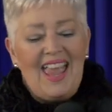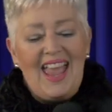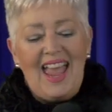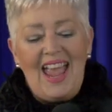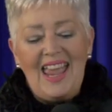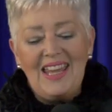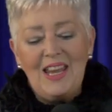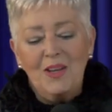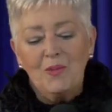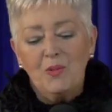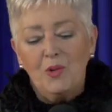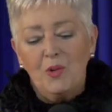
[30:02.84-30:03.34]

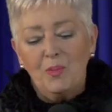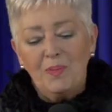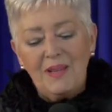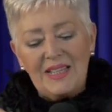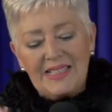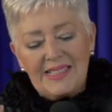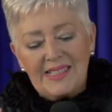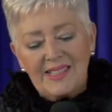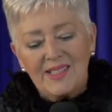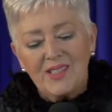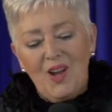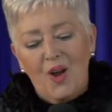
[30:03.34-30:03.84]
And it will
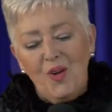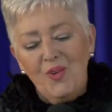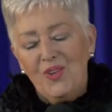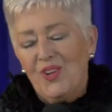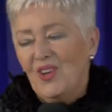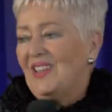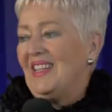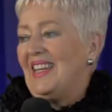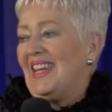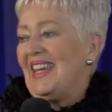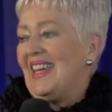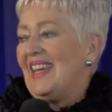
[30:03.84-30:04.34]
be so
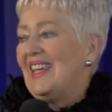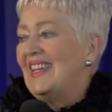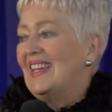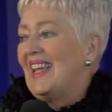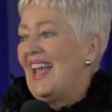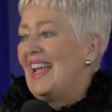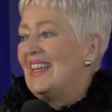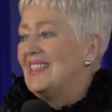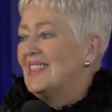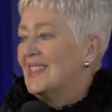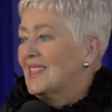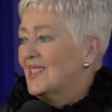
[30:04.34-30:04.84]
unique
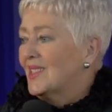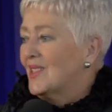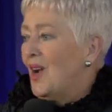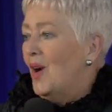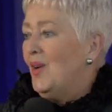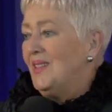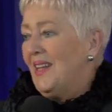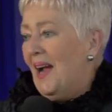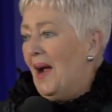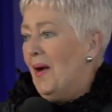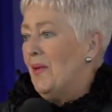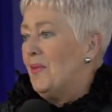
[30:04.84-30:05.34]
and
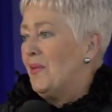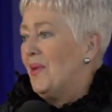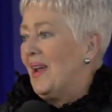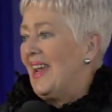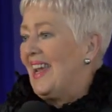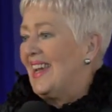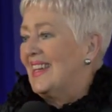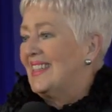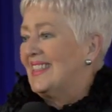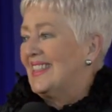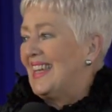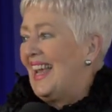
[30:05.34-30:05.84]
so
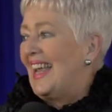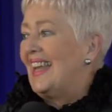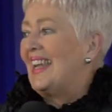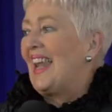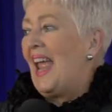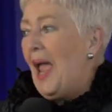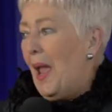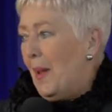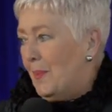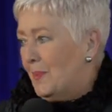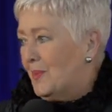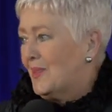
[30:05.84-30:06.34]
direct
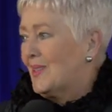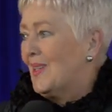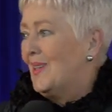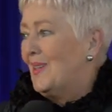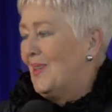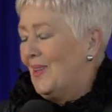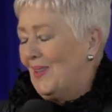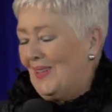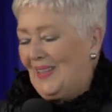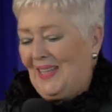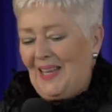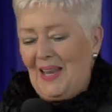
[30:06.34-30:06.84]
and
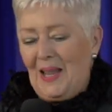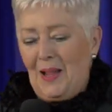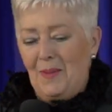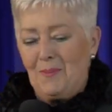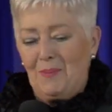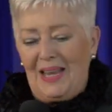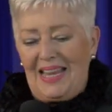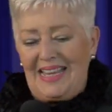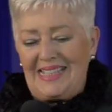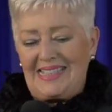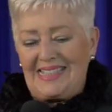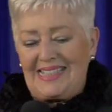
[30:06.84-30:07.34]
absolutely a
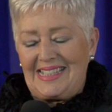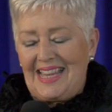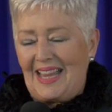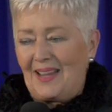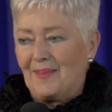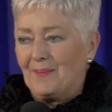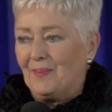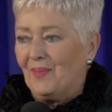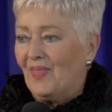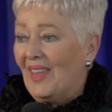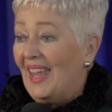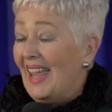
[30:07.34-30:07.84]

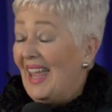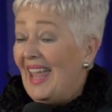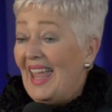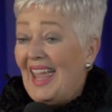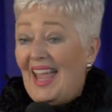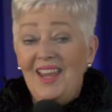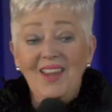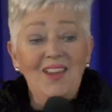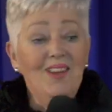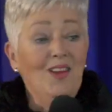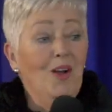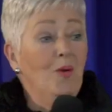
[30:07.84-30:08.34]
blessing.
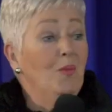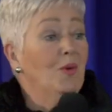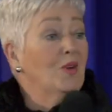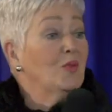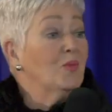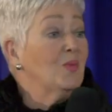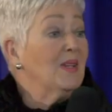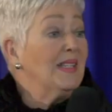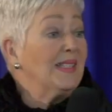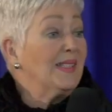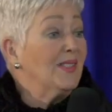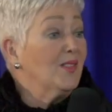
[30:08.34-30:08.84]
And you know
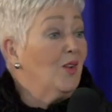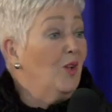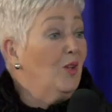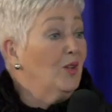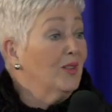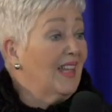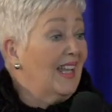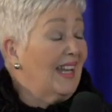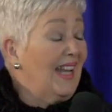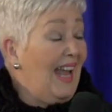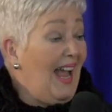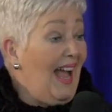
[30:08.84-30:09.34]
what? We
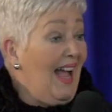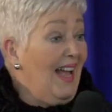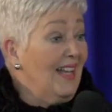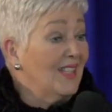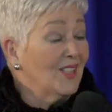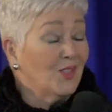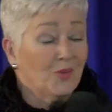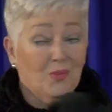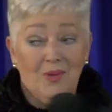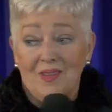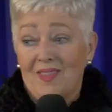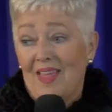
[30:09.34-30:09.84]
sold that
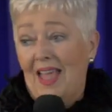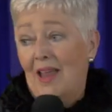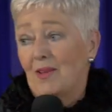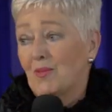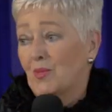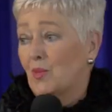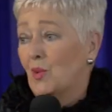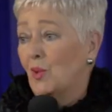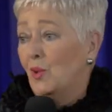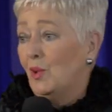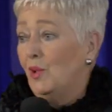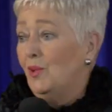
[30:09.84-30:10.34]
house with
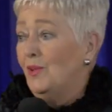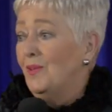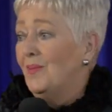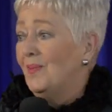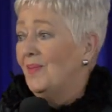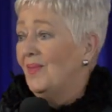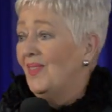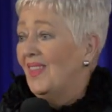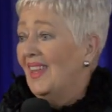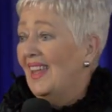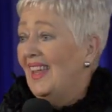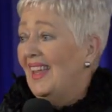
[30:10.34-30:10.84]
that wall
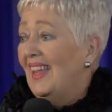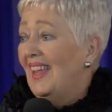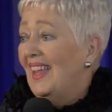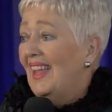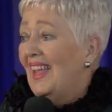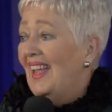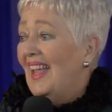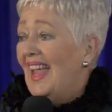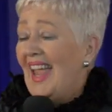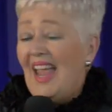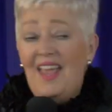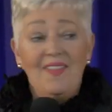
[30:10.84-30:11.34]

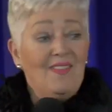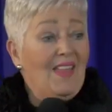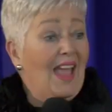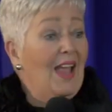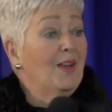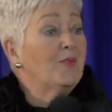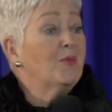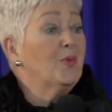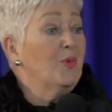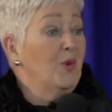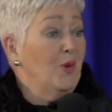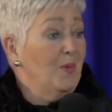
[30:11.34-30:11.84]
and
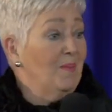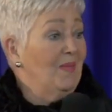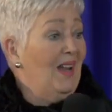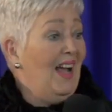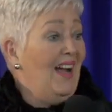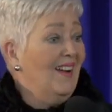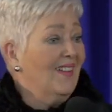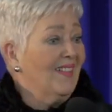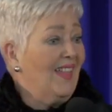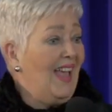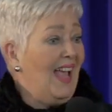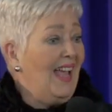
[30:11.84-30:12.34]
that room
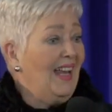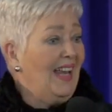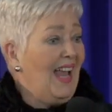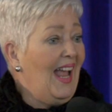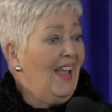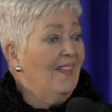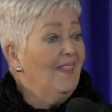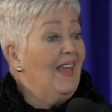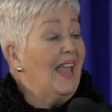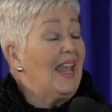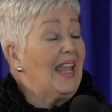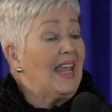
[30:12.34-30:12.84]
like that.
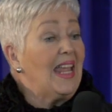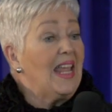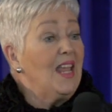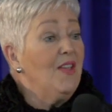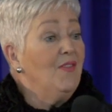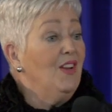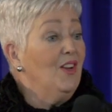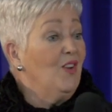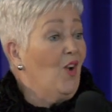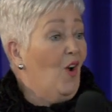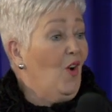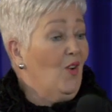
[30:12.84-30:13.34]
And they
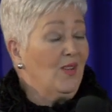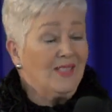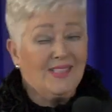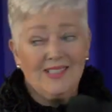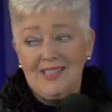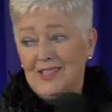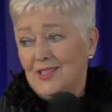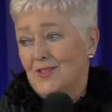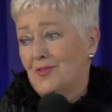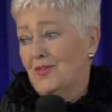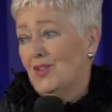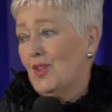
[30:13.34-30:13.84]
even
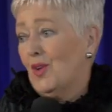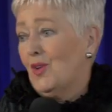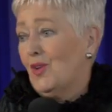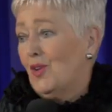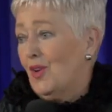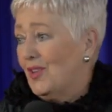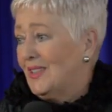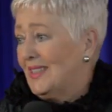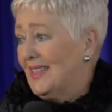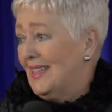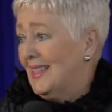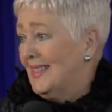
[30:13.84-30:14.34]
asked us for the
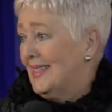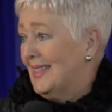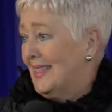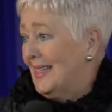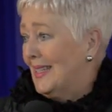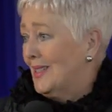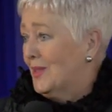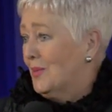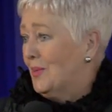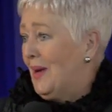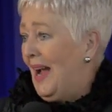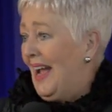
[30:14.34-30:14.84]
curtains
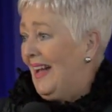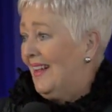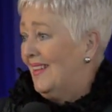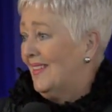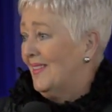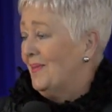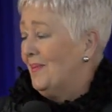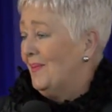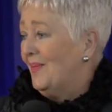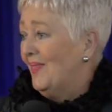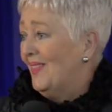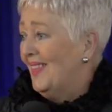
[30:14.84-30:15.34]
as
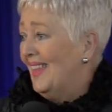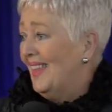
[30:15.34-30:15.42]
well.